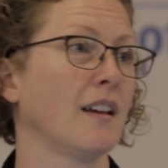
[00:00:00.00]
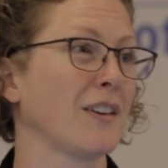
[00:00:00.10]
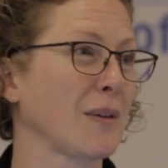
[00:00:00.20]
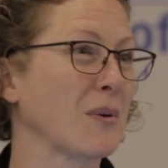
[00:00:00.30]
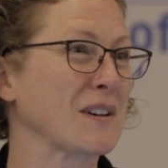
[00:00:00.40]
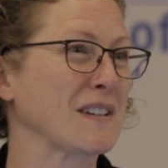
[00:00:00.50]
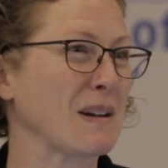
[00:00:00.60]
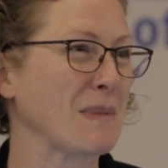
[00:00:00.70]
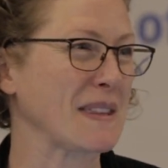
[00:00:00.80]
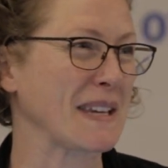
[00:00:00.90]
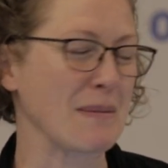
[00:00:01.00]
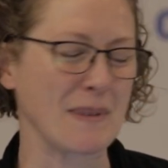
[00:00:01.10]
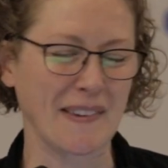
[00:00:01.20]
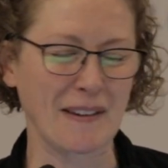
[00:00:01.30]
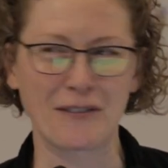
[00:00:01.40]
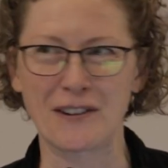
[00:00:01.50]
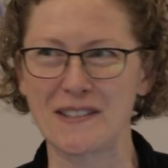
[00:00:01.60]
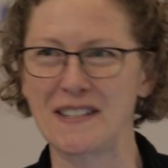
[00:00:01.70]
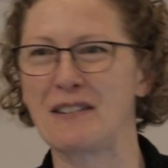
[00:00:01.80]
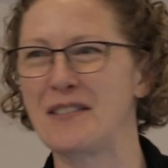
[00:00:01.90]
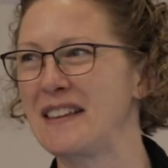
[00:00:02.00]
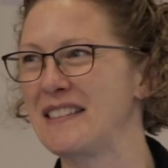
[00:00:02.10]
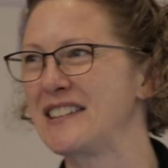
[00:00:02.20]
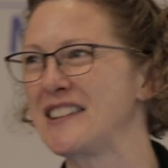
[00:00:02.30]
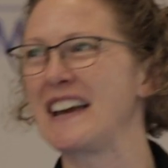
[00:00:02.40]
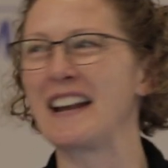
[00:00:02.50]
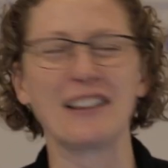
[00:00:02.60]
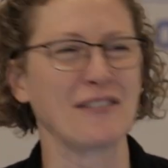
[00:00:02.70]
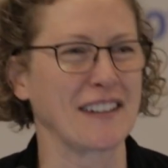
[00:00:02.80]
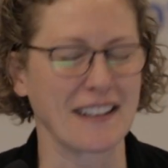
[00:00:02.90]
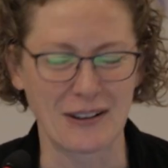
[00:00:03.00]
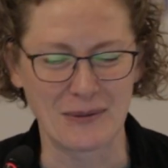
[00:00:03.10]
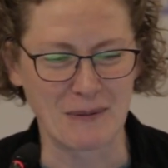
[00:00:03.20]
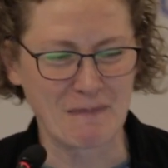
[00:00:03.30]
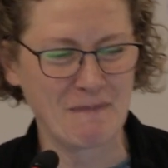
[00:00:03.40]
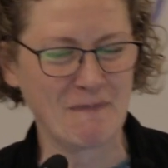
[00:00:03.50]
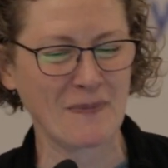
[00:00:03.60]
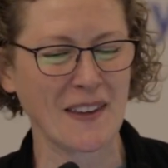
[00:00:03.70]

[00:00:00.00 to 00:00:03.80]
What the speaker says: So I want to talk about the APC first, the giant elephant in the room.